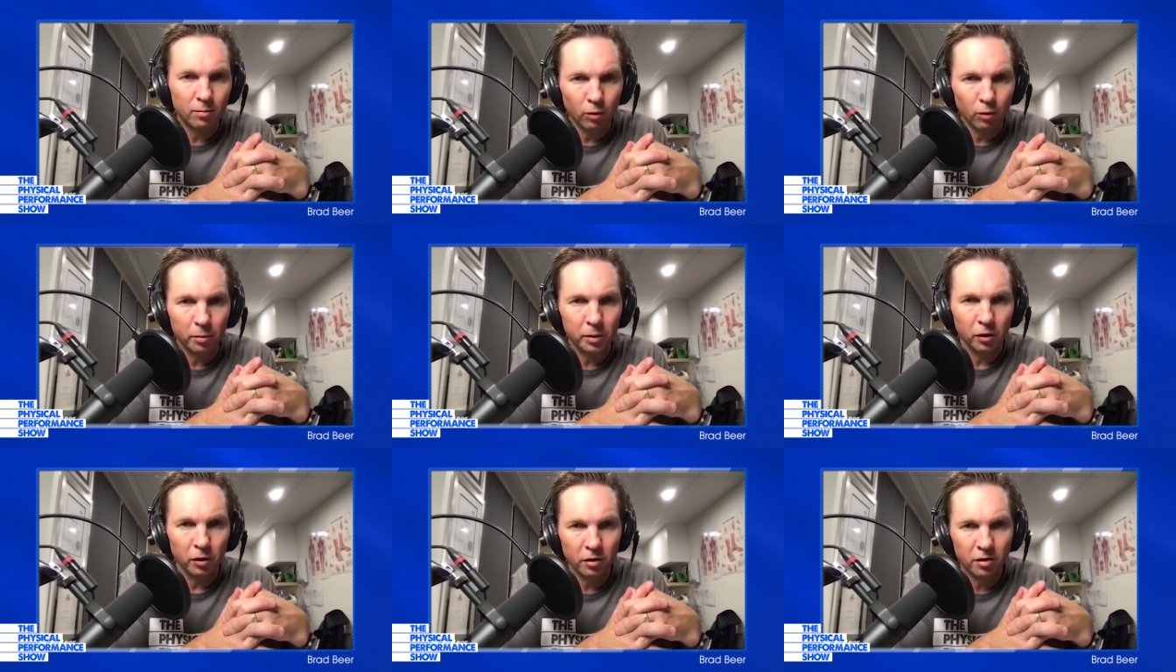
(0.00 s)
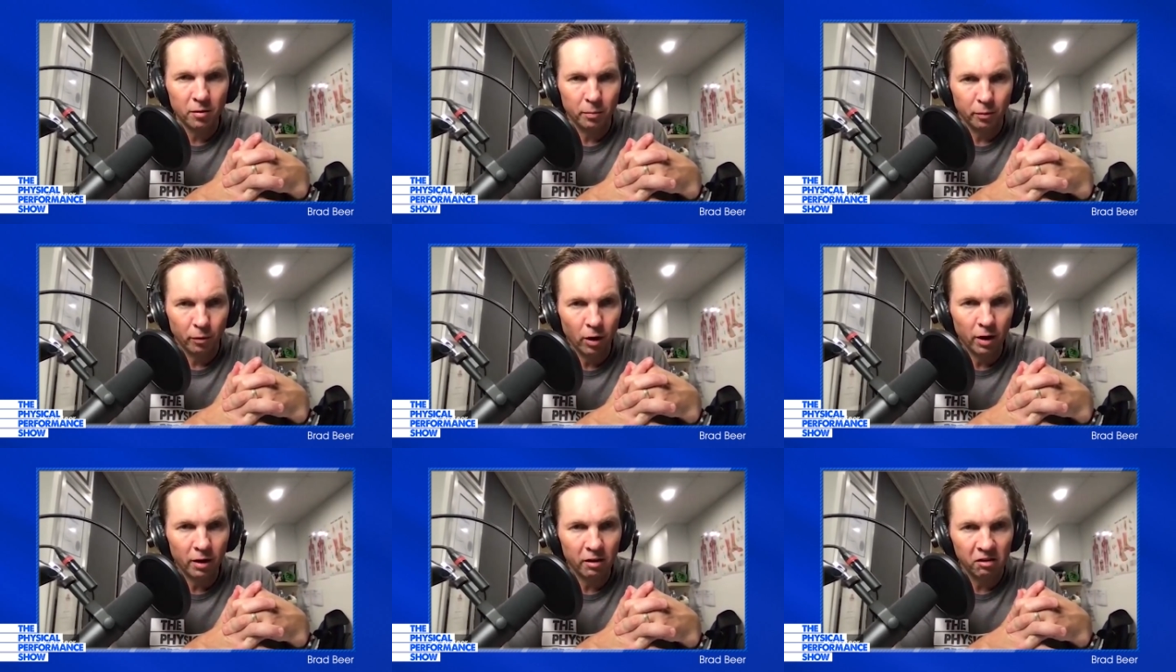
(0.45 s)
probably not
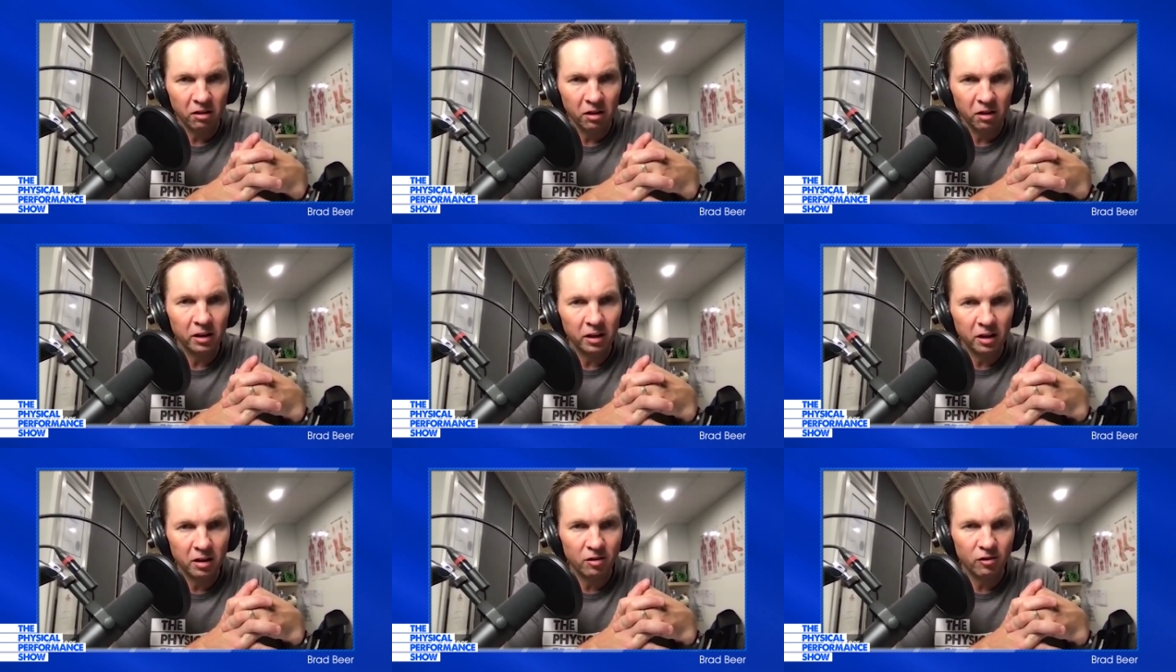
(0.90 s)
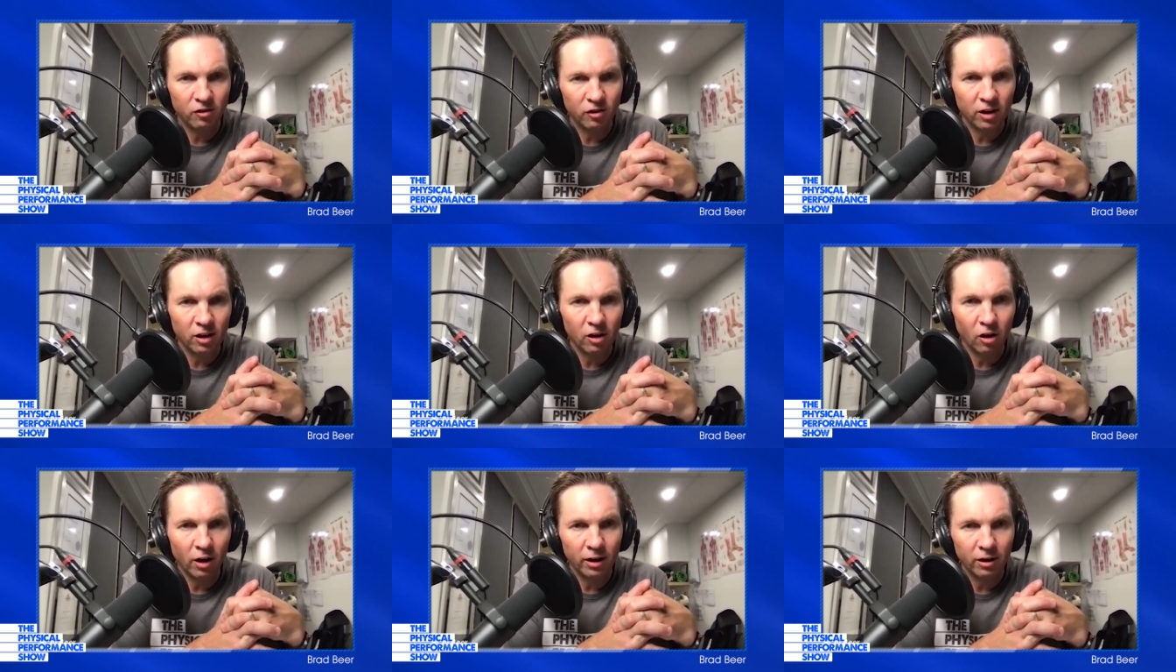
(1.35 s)
surprising. It is
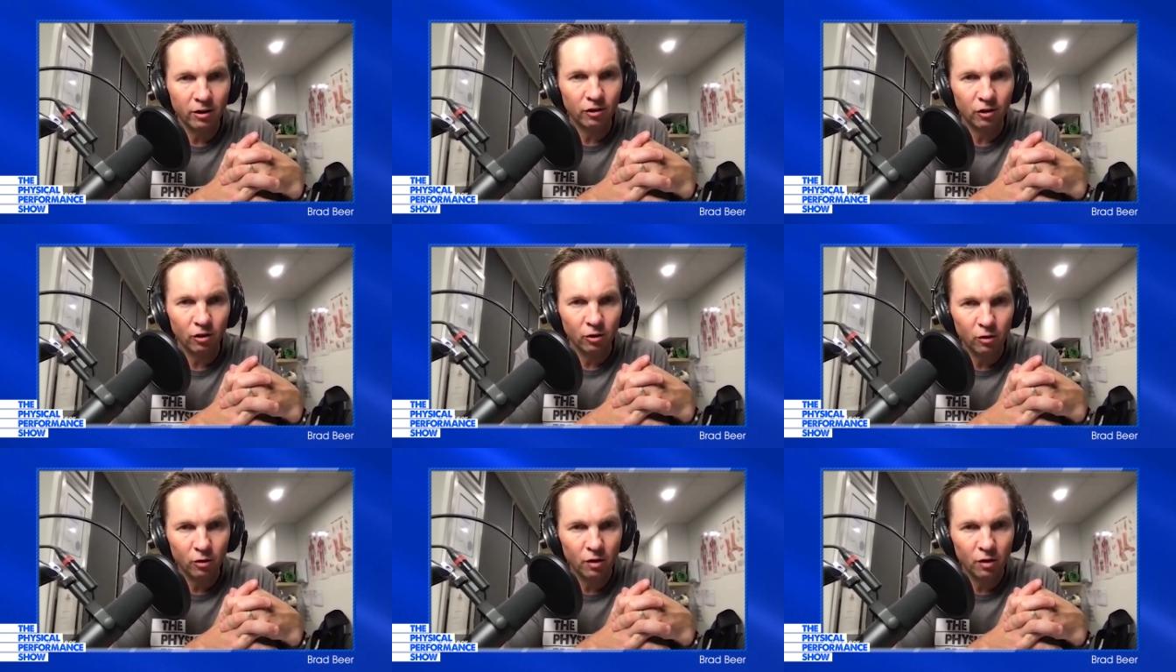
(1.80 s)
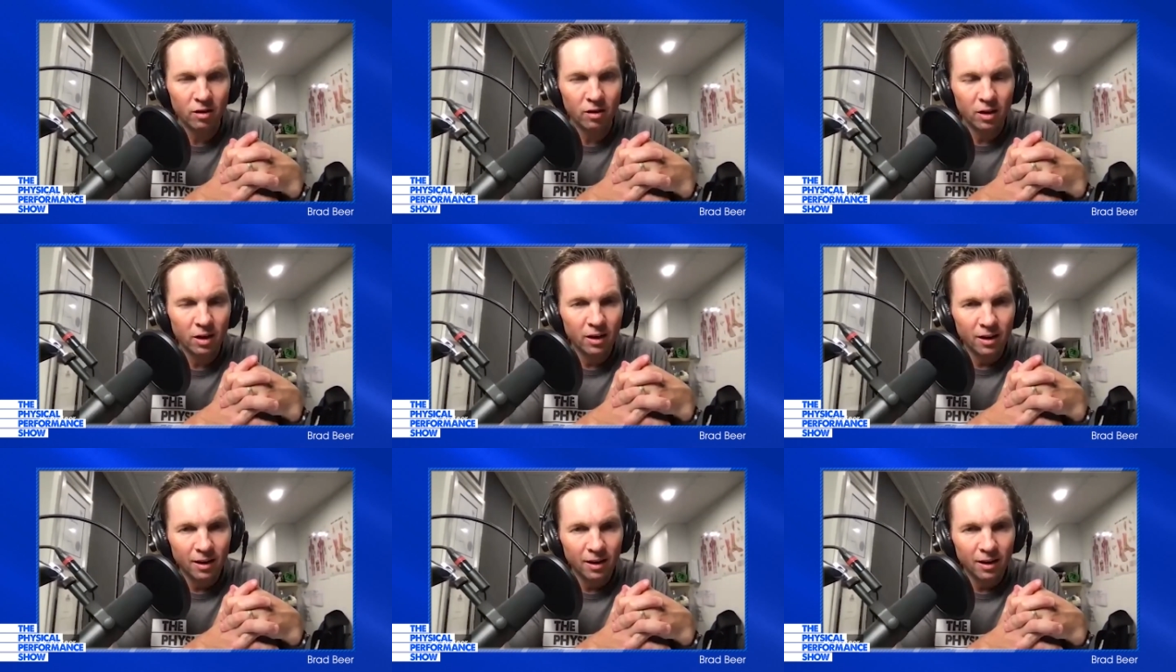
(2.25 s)
GI issues.